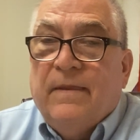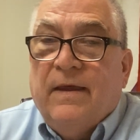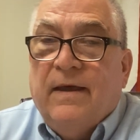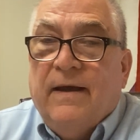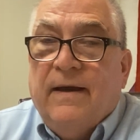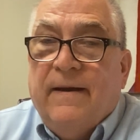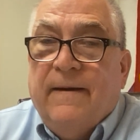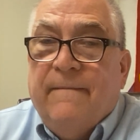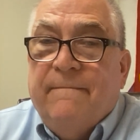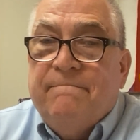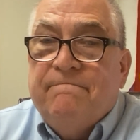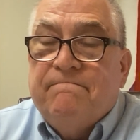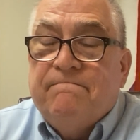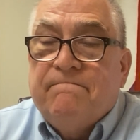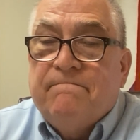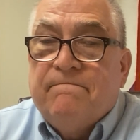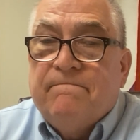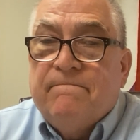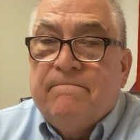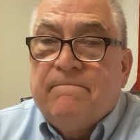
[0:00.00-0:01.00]

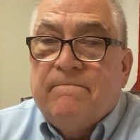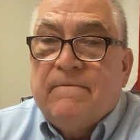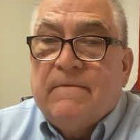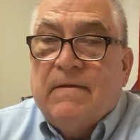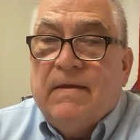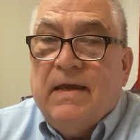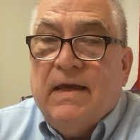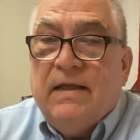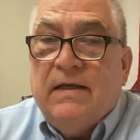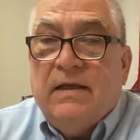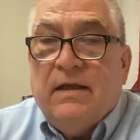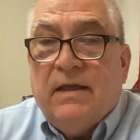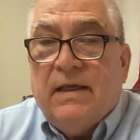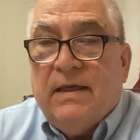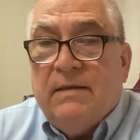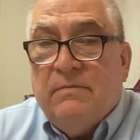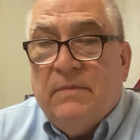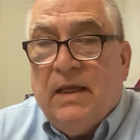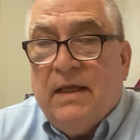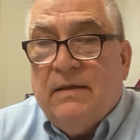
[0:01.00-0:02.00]

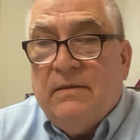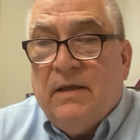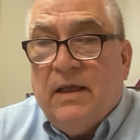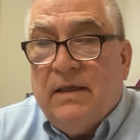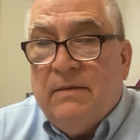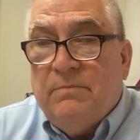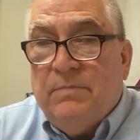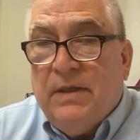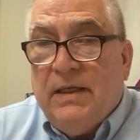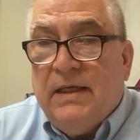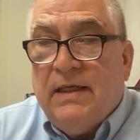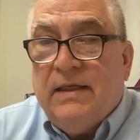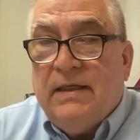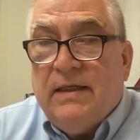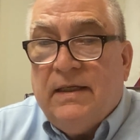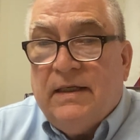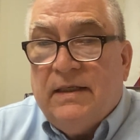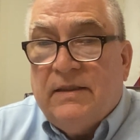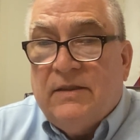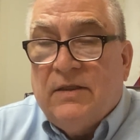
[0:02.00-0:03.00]
and B,
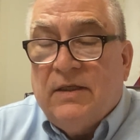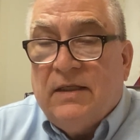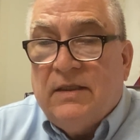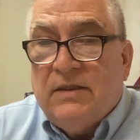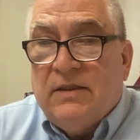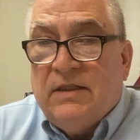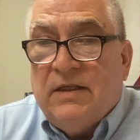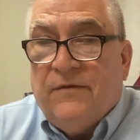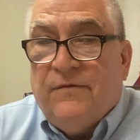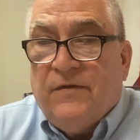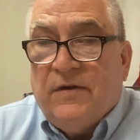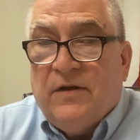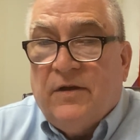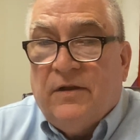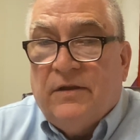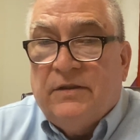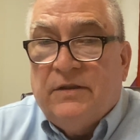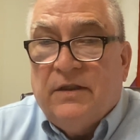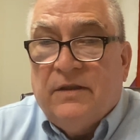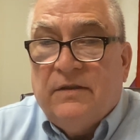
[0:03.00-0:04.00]
it's
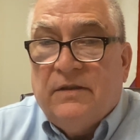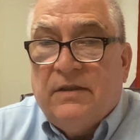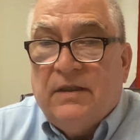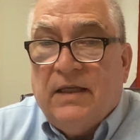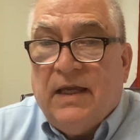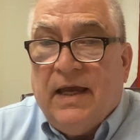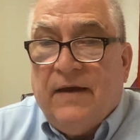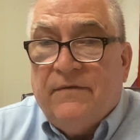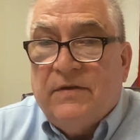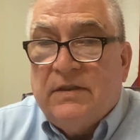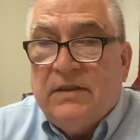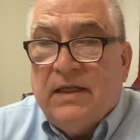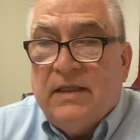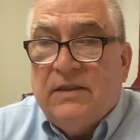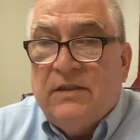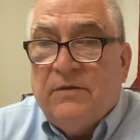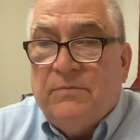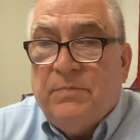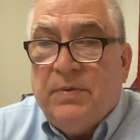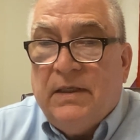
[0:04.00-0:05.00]
difficult to have a
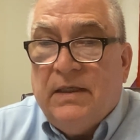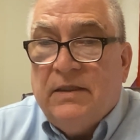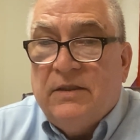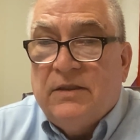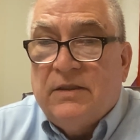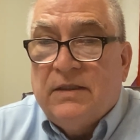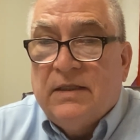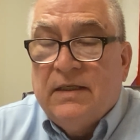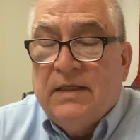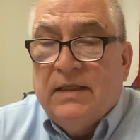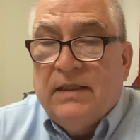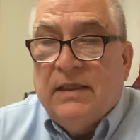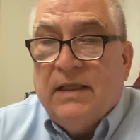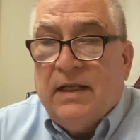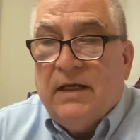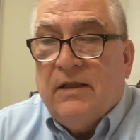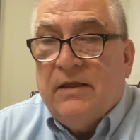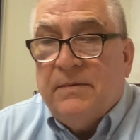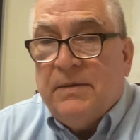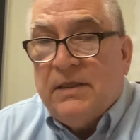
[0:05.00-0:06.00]
sense of peace, not
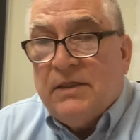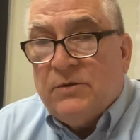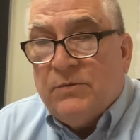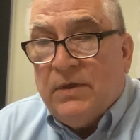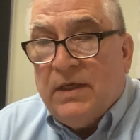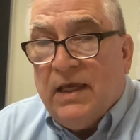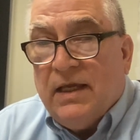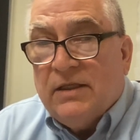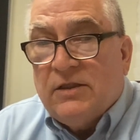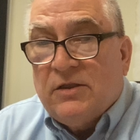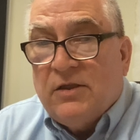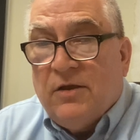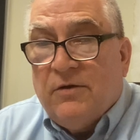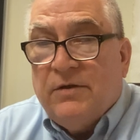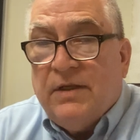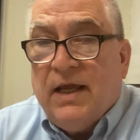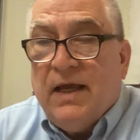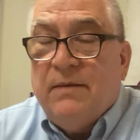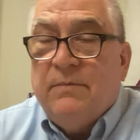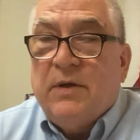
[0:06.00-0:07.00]
only because we can't slow
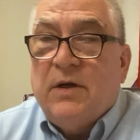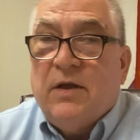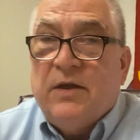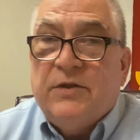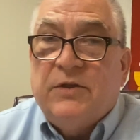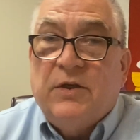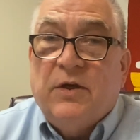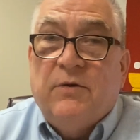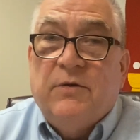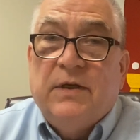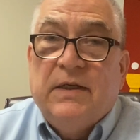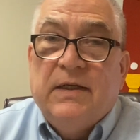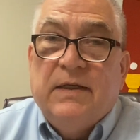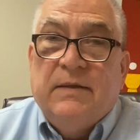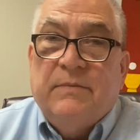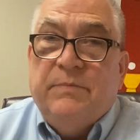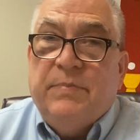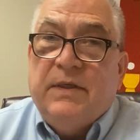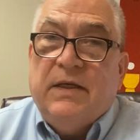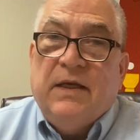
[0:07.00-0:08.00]
down, but also
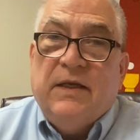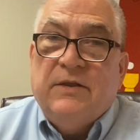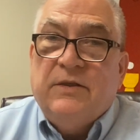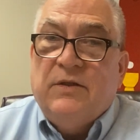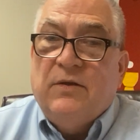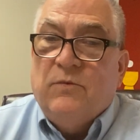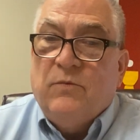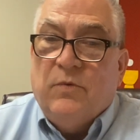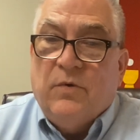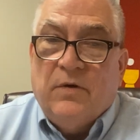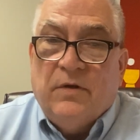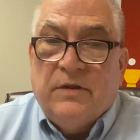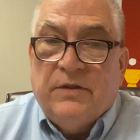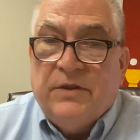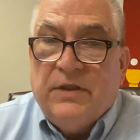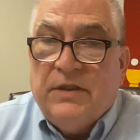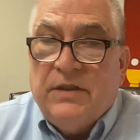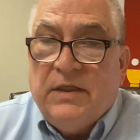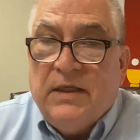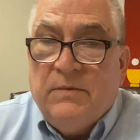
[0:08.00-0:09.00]
because the world
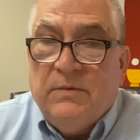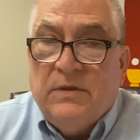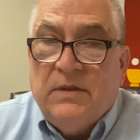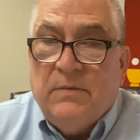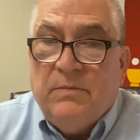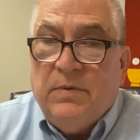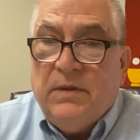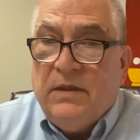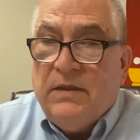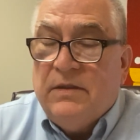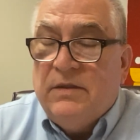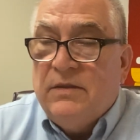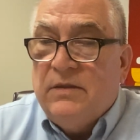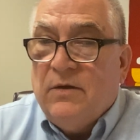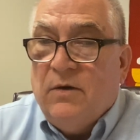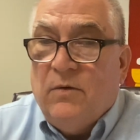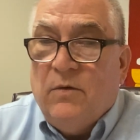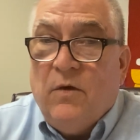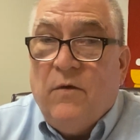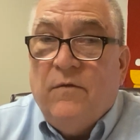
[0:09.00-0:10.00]
just seems to be
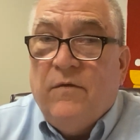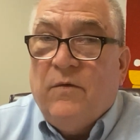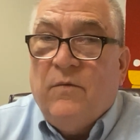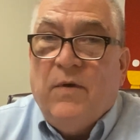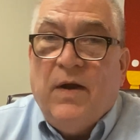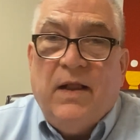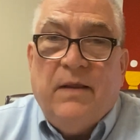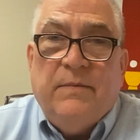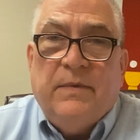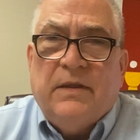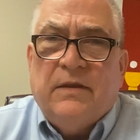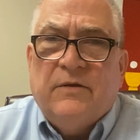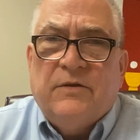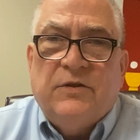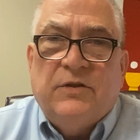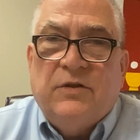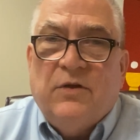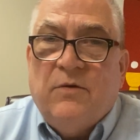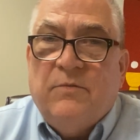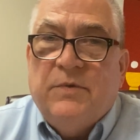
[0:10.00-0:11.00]
so overwhelming. There's
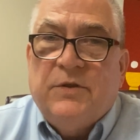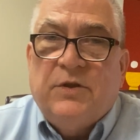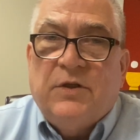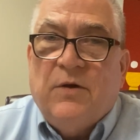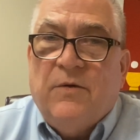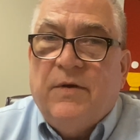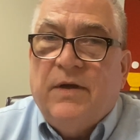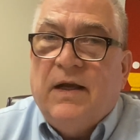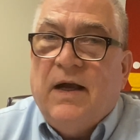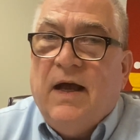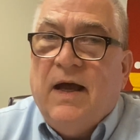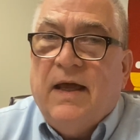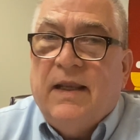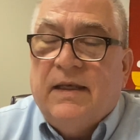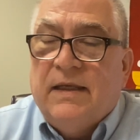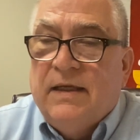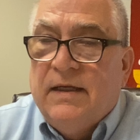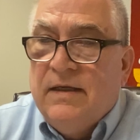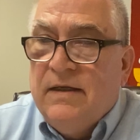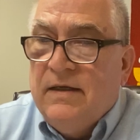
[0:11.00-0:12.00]
so much going on.
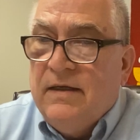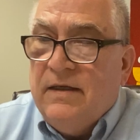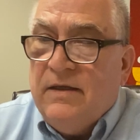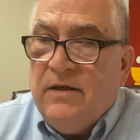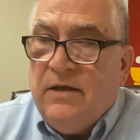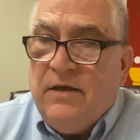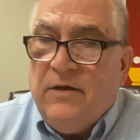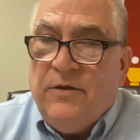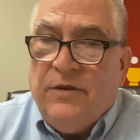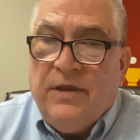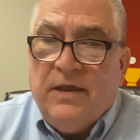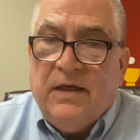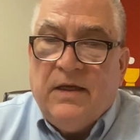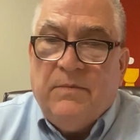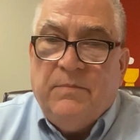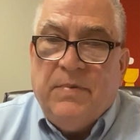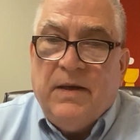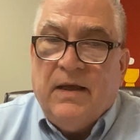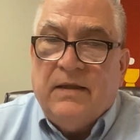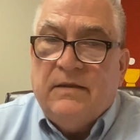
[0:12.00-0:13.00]
You think
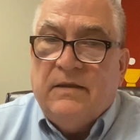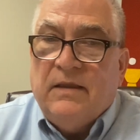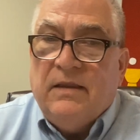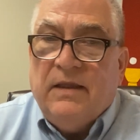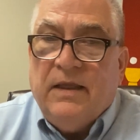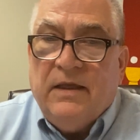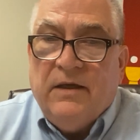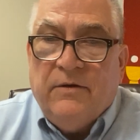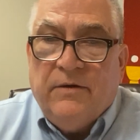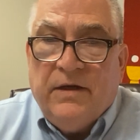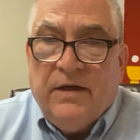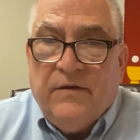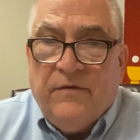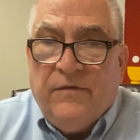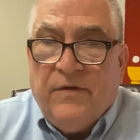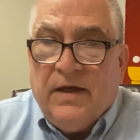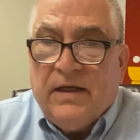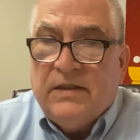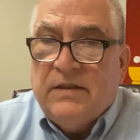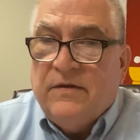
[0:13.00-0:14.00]
about the lingering
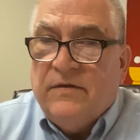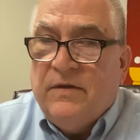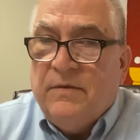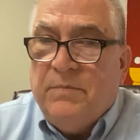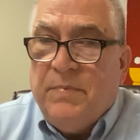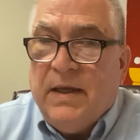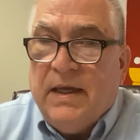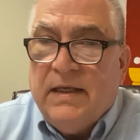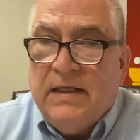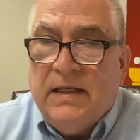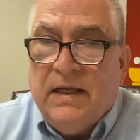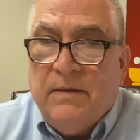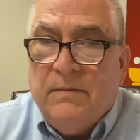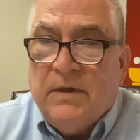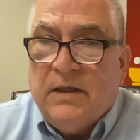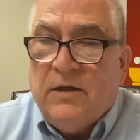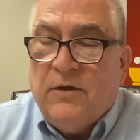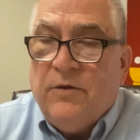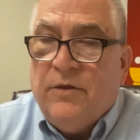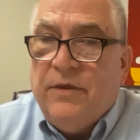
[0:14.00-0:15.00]
effects of the
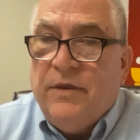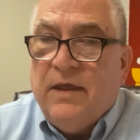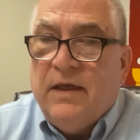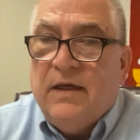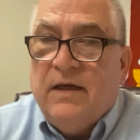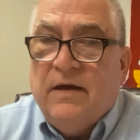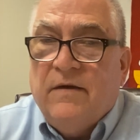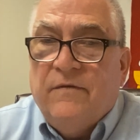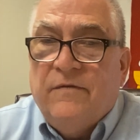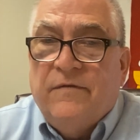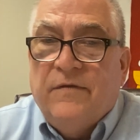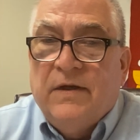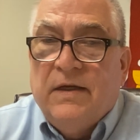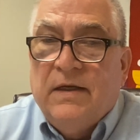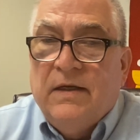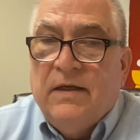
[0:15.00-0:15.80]
pandemic. You think of